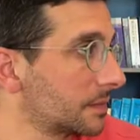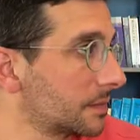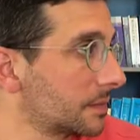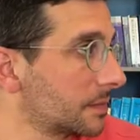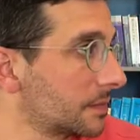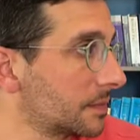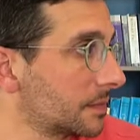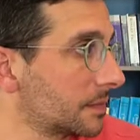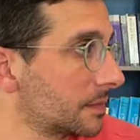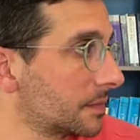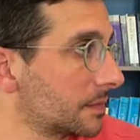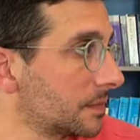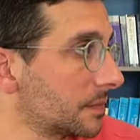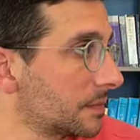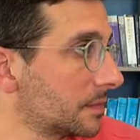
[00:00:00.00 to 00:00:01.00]

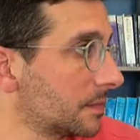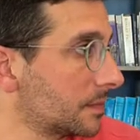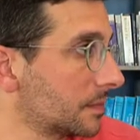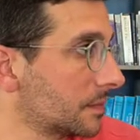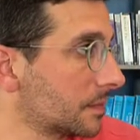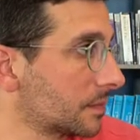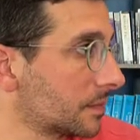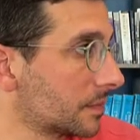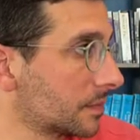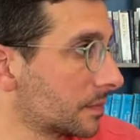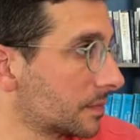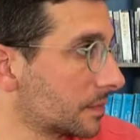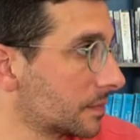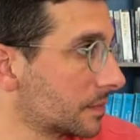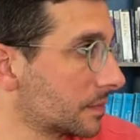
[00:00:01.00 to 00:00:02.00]

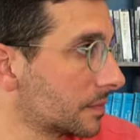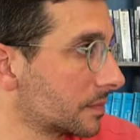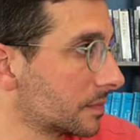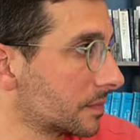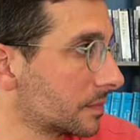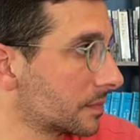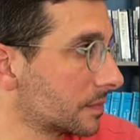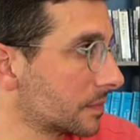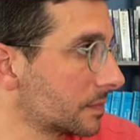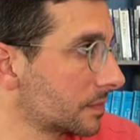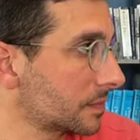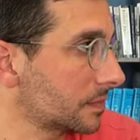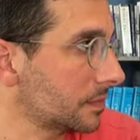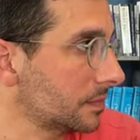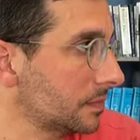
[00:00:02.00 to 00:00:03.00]

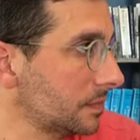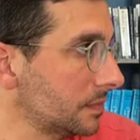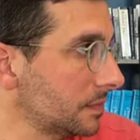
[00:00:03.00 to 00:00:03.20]
[no speech]